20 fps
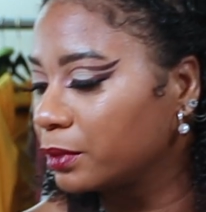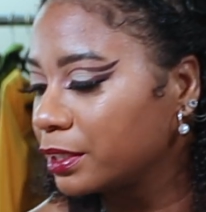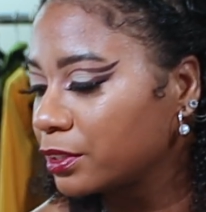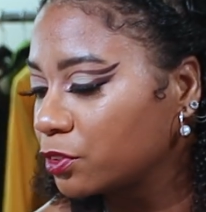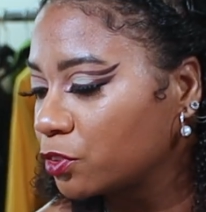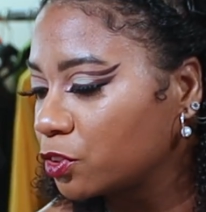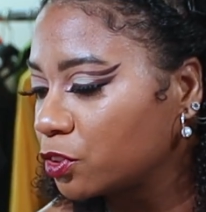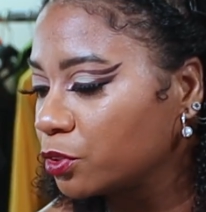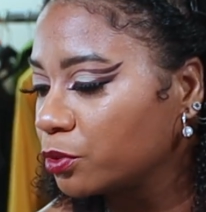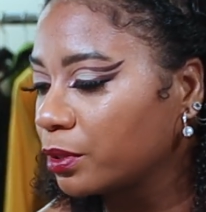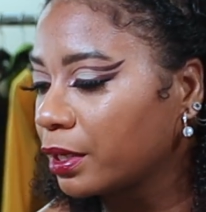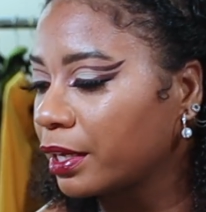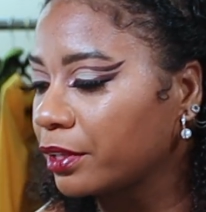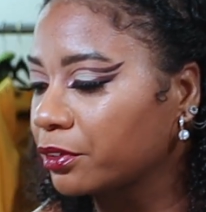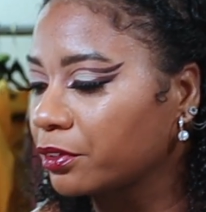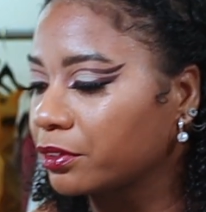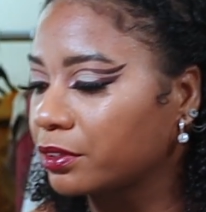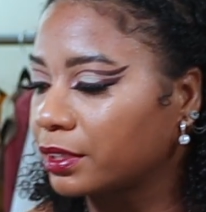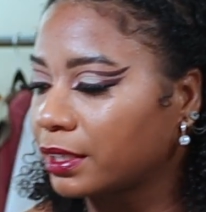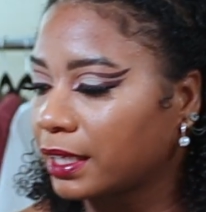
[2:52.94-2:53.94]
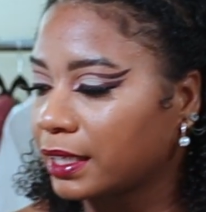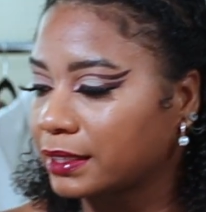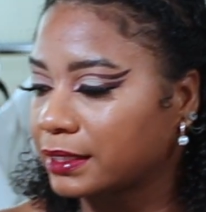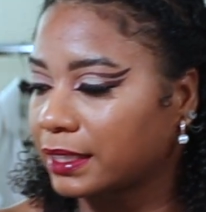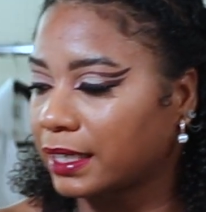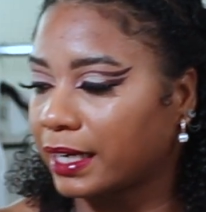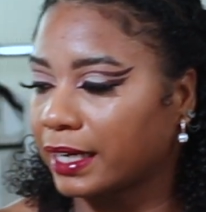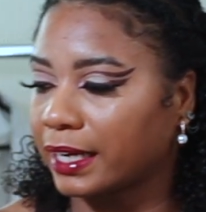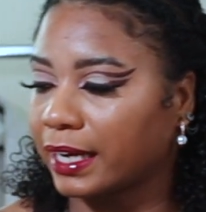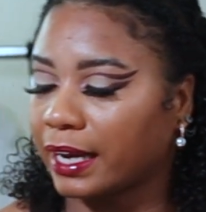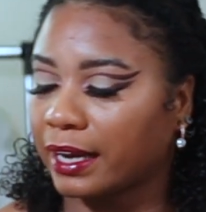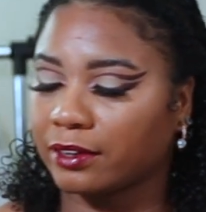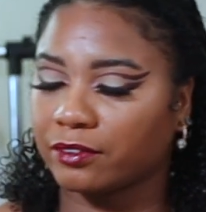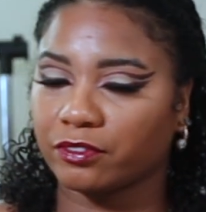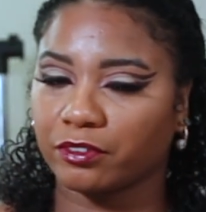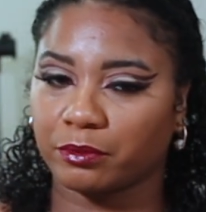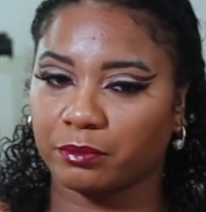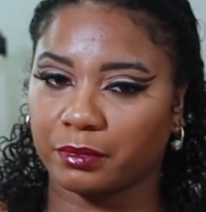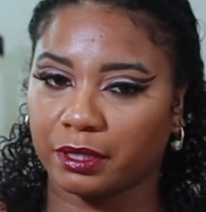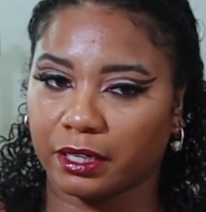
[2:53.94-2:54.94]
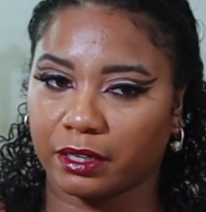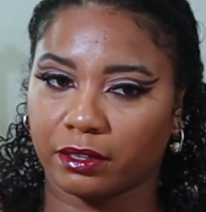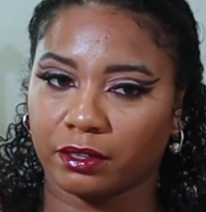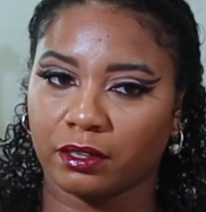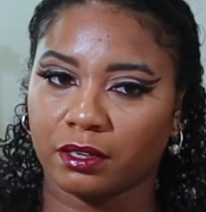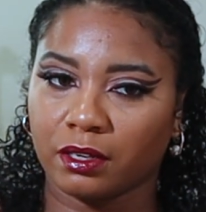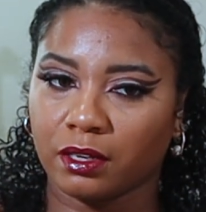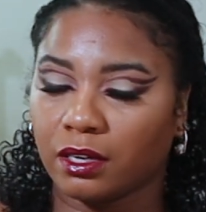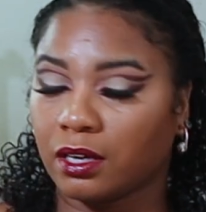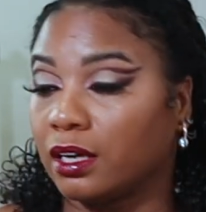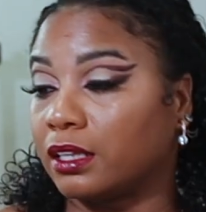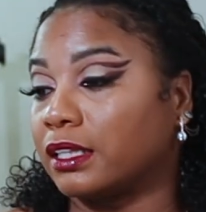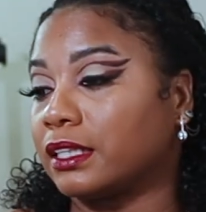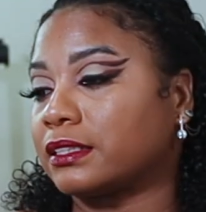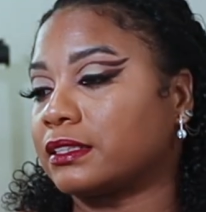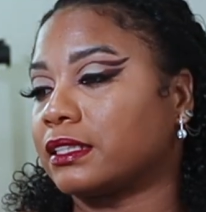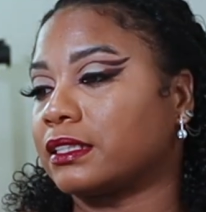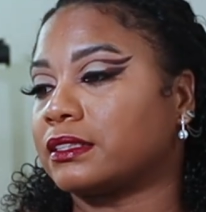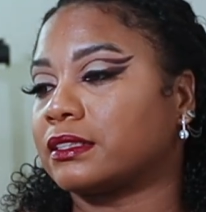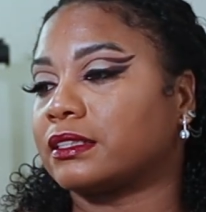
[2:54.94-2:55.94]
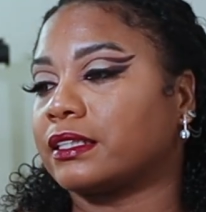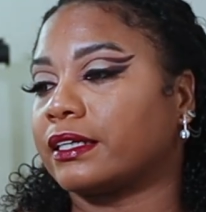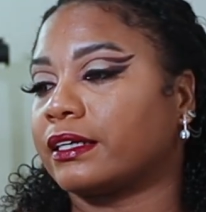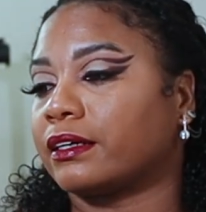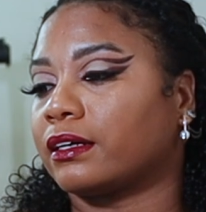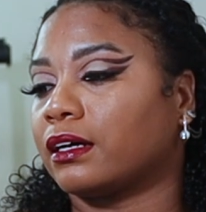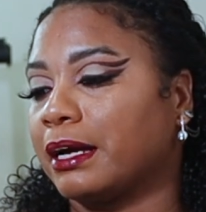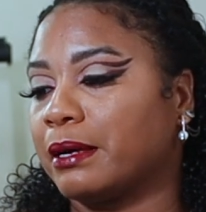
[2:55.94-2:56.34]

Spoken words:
these are two other things that I got from there. This is their